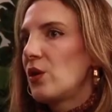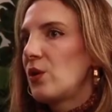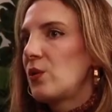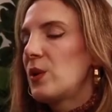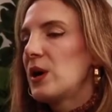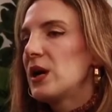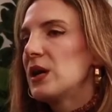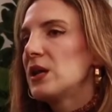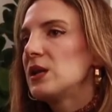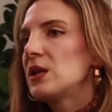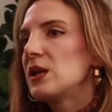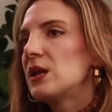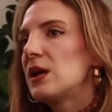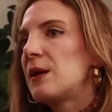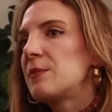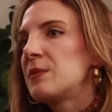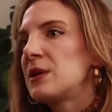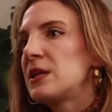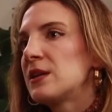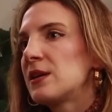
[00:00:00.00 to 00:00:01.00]
Well, I
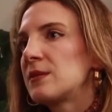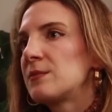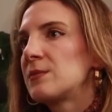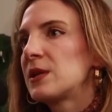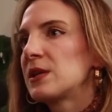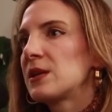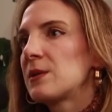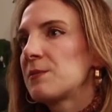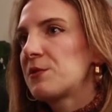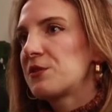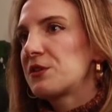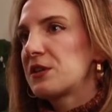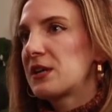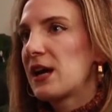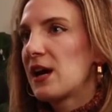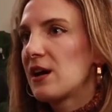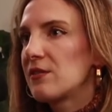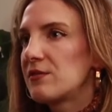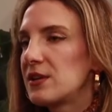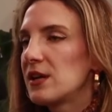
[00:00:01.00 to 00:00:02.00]
mean, I'm going to put a
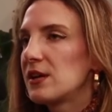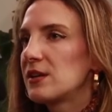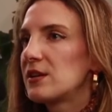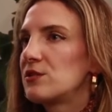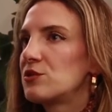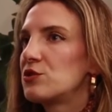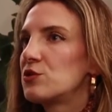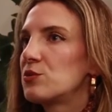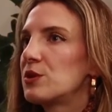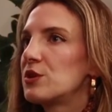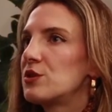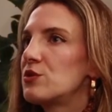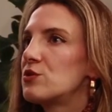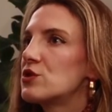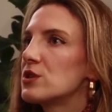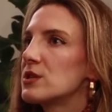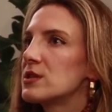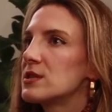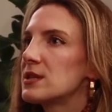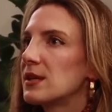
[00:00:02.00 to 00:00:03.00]
caveat into what you
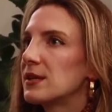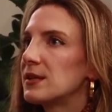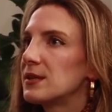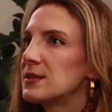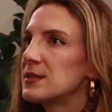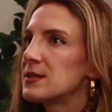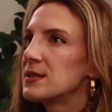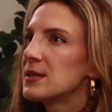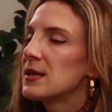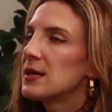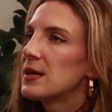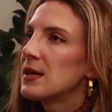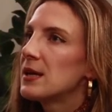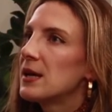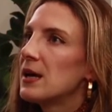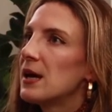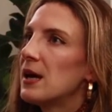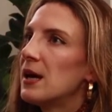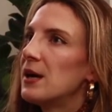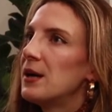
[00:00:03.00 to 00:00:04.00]
just said.
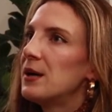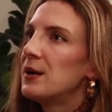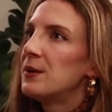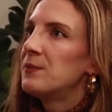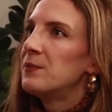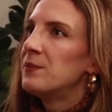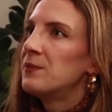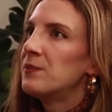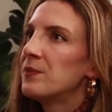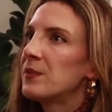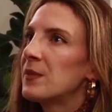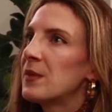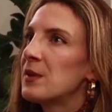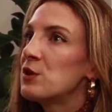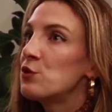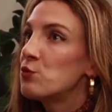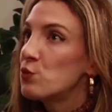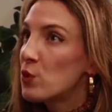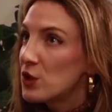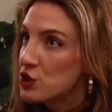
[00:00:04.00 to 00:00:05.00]

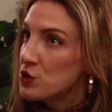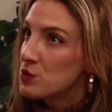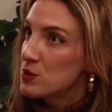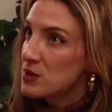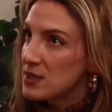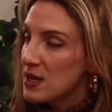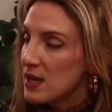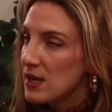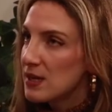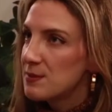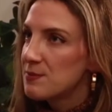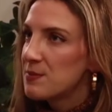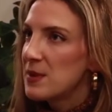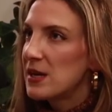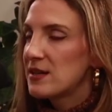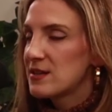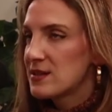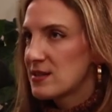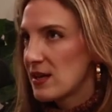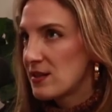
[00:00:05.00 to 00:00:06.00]
What you said
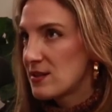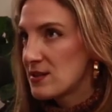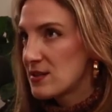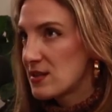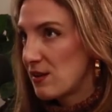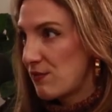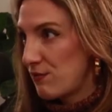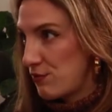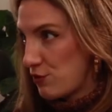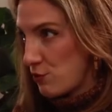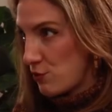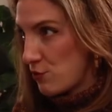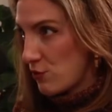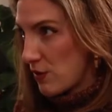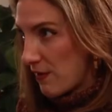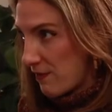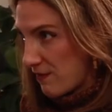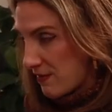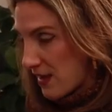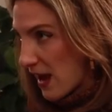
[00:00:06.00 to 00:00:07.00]
makes sense
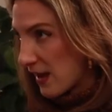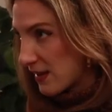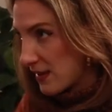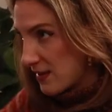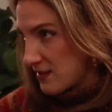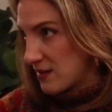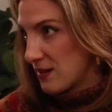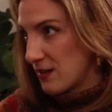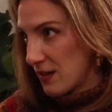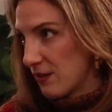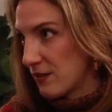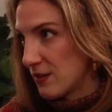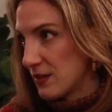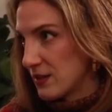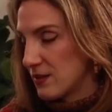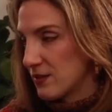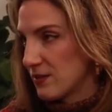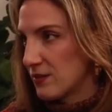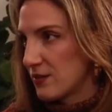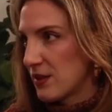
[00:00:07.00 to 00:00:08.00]
if that is the
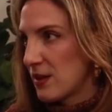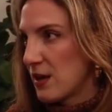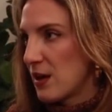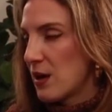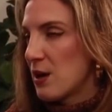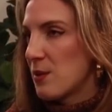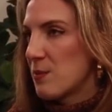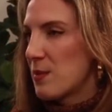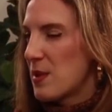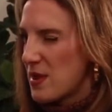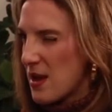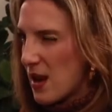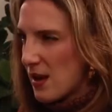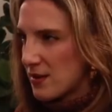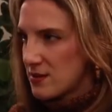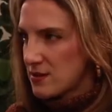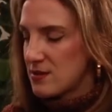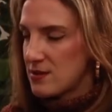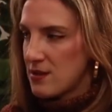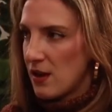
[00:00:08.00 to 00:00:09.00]
narrative, but
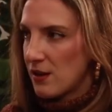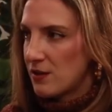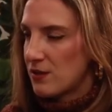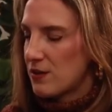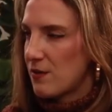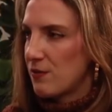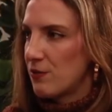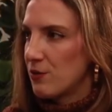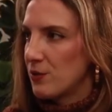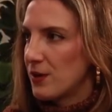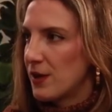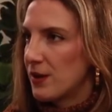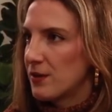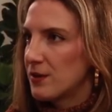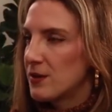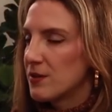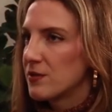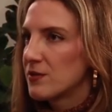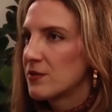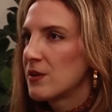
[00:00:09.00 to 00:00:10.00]
that's not the full
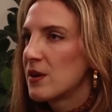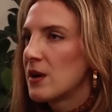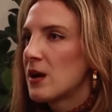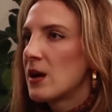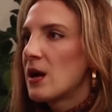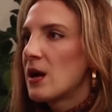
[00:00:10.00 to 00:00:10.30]
narrative.